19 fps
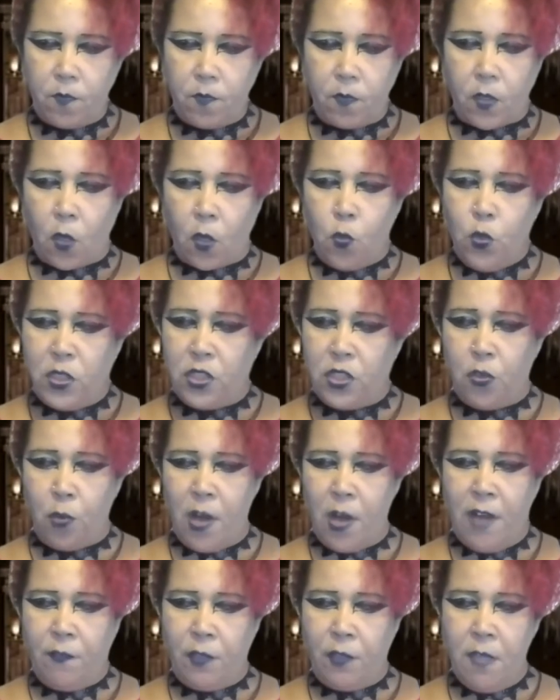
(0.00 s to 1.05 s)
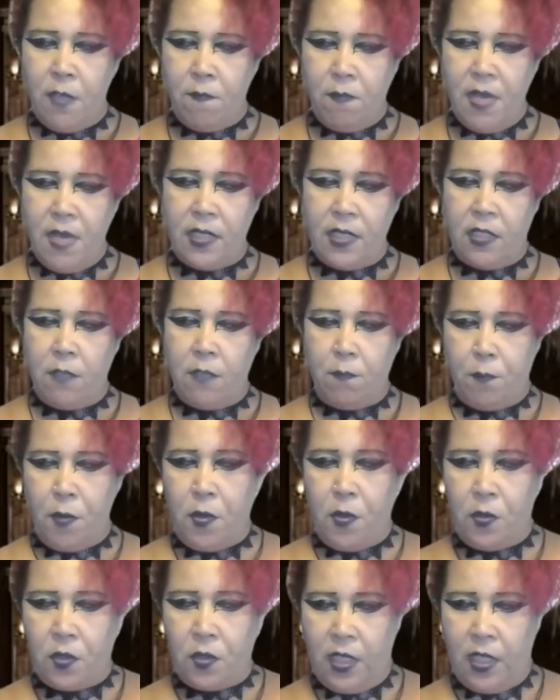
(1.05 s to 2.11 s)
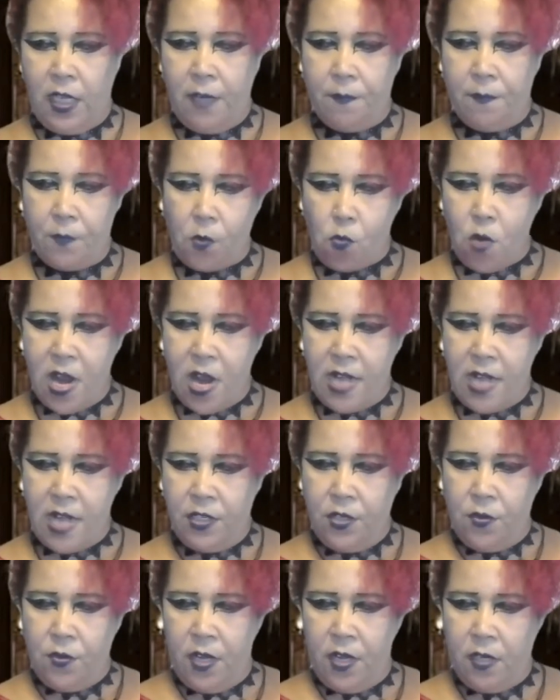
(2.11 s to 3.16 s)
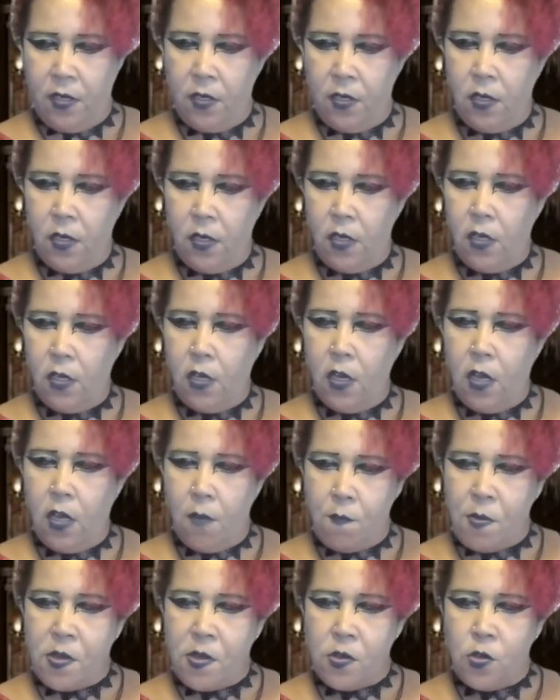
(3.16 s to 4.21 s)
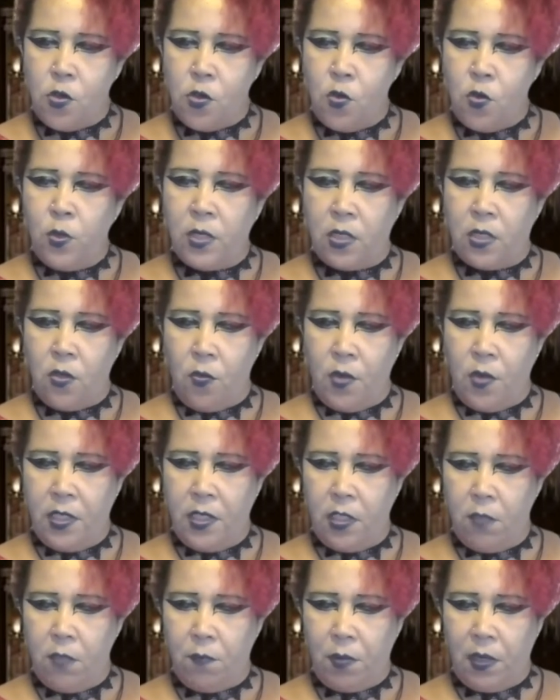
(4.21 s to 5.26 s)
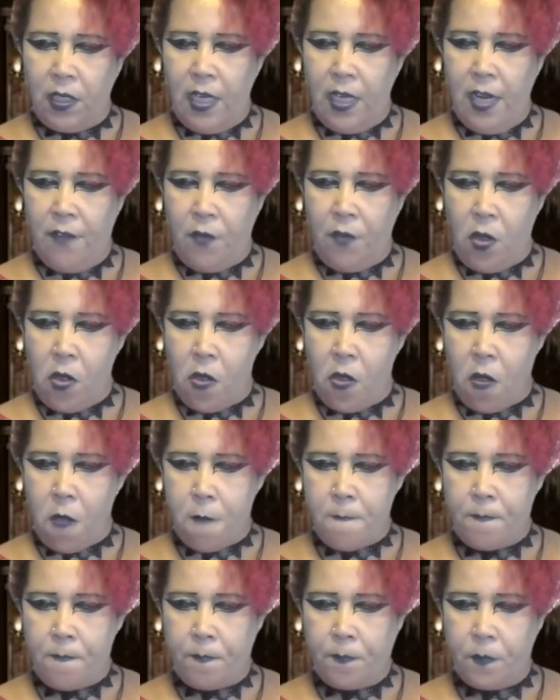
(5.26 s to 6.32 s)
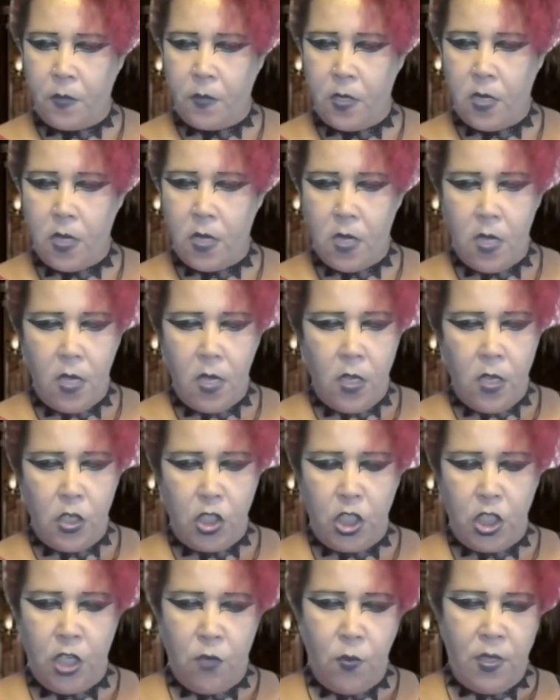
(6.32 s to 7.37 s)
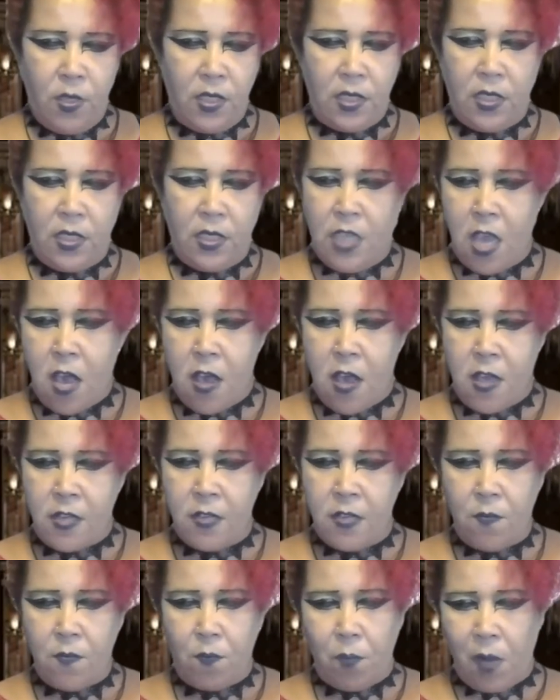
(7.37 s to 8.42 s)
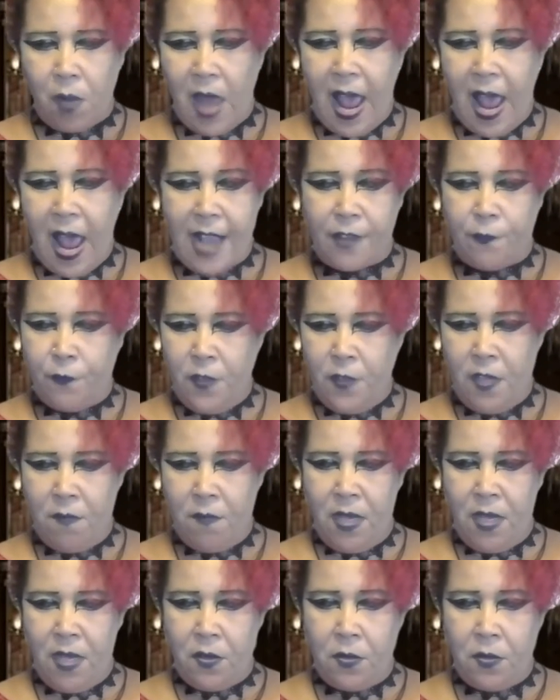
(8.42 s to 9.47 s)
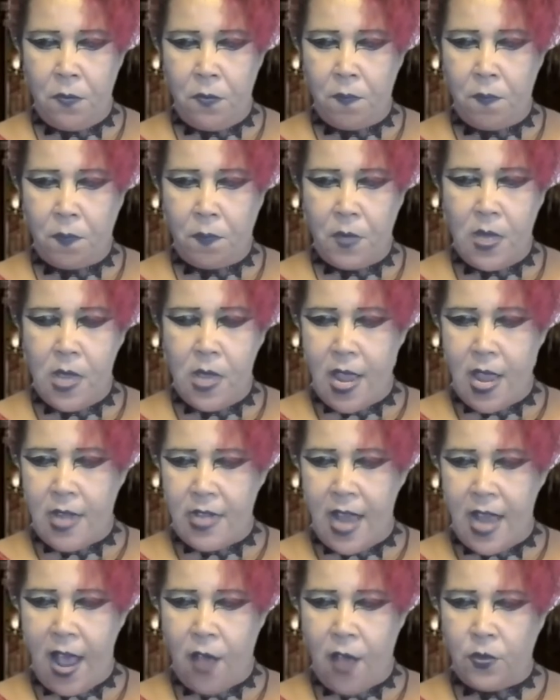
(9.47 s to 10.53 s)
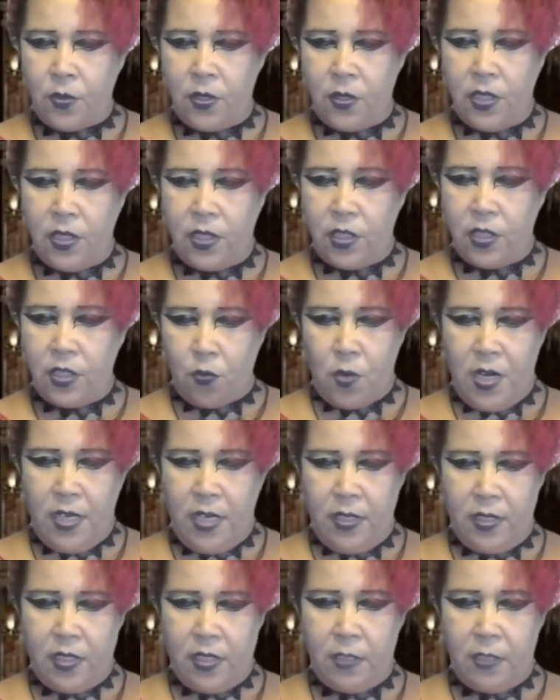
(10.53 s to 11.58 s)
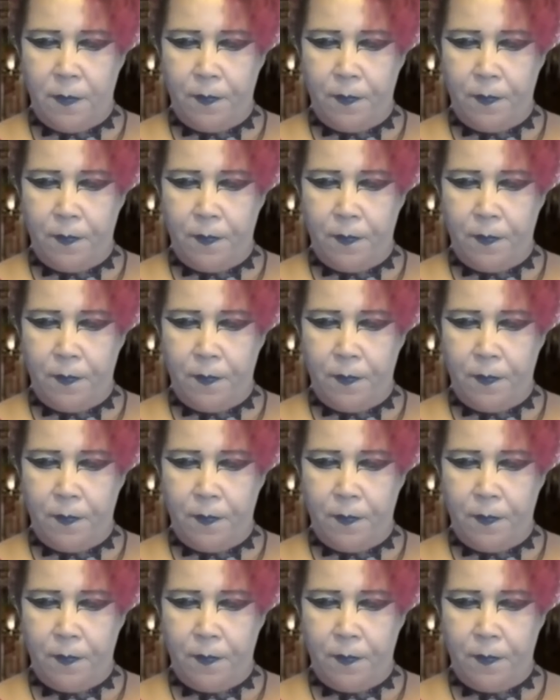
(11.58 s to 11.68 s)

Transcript: was gravely amiss in Berkeley. Red knew it, but who was going to believe her? She was young, Black, female, and out in the streets.